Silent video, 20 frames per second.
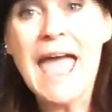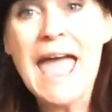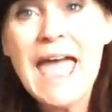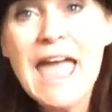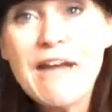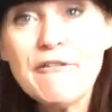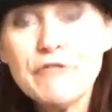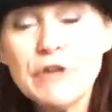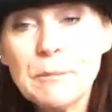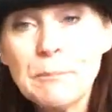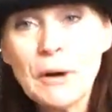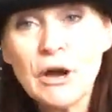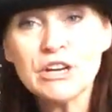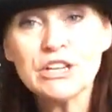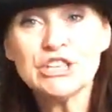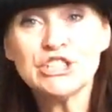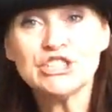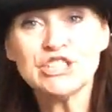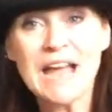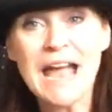
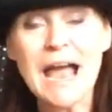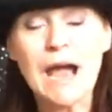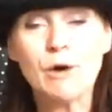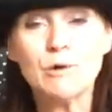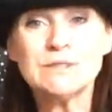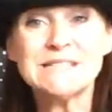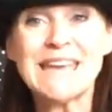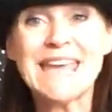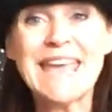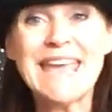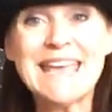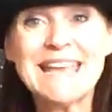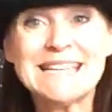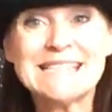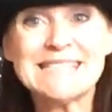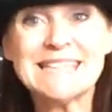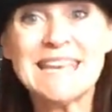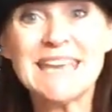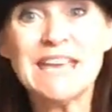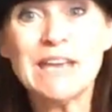Everybody shout,
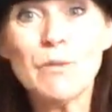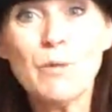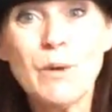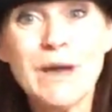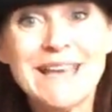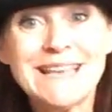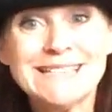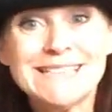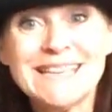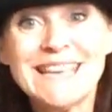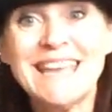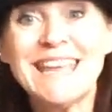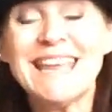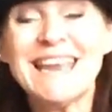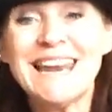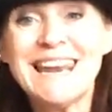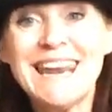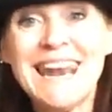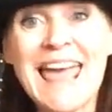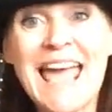Izzy
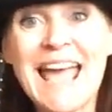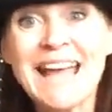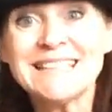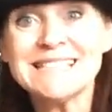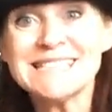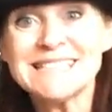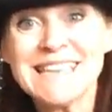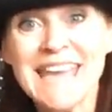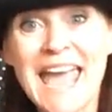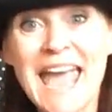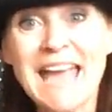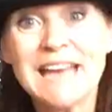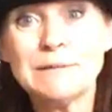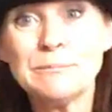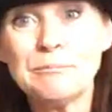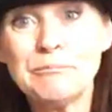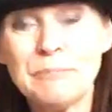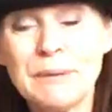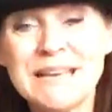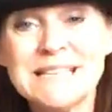Wizzy, let's
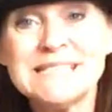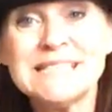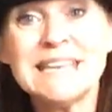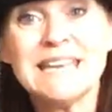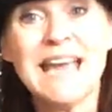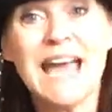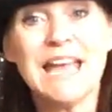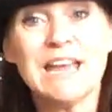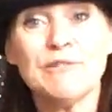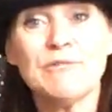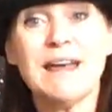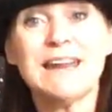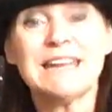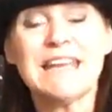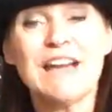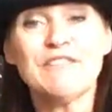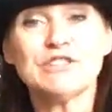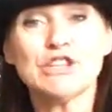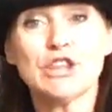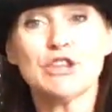get busy. Are you ready
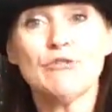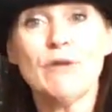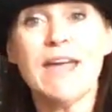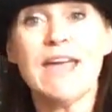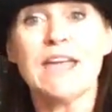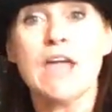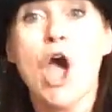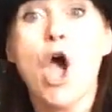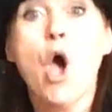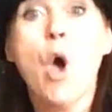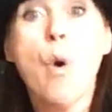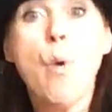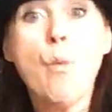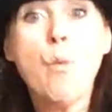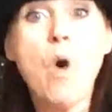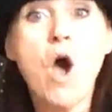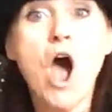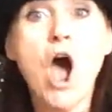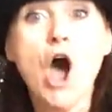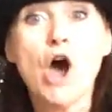after three?
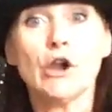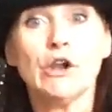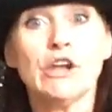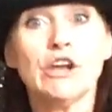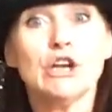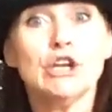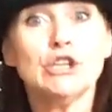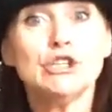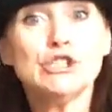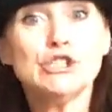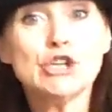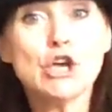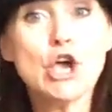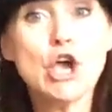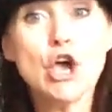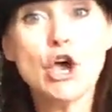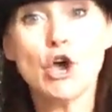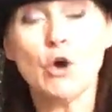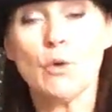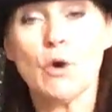One,
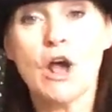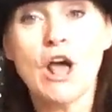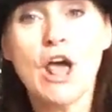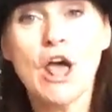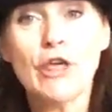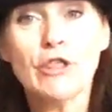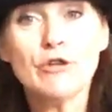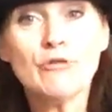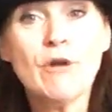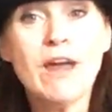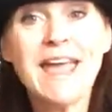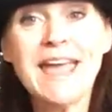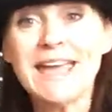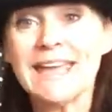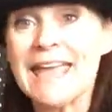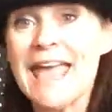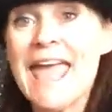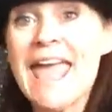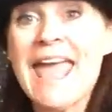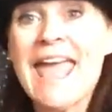two,
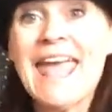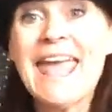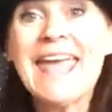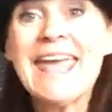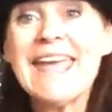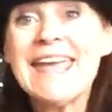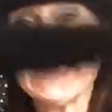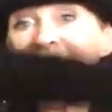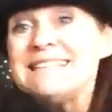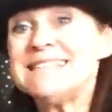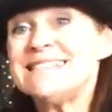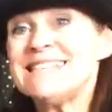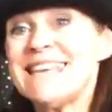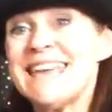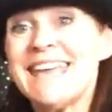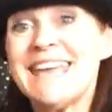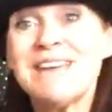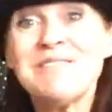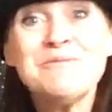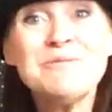three.
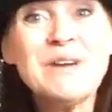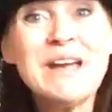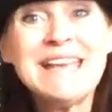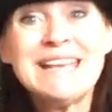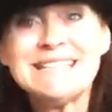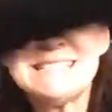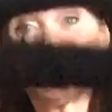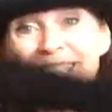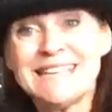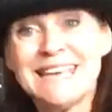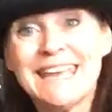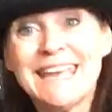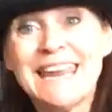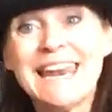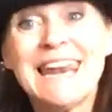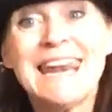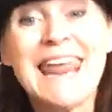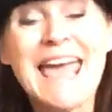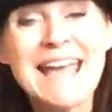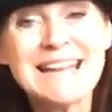Izzy
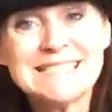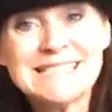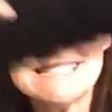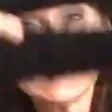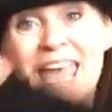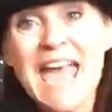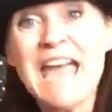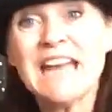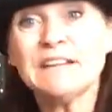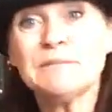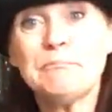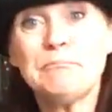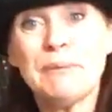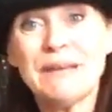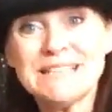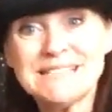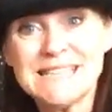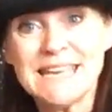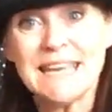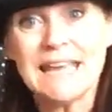Wizzy, let's get
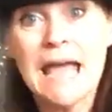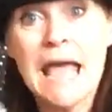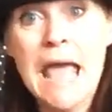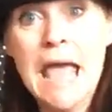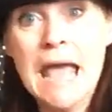busy.